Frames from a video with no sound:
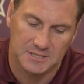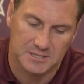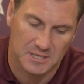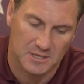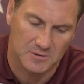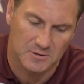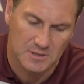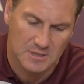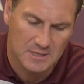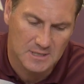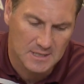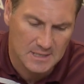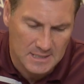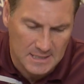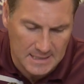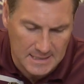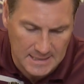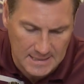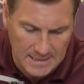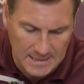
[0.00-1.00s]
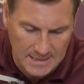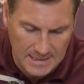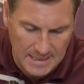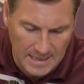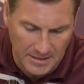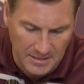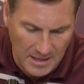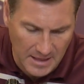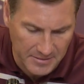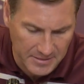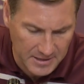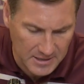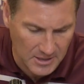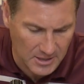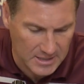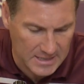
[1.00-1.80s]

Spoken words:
So I think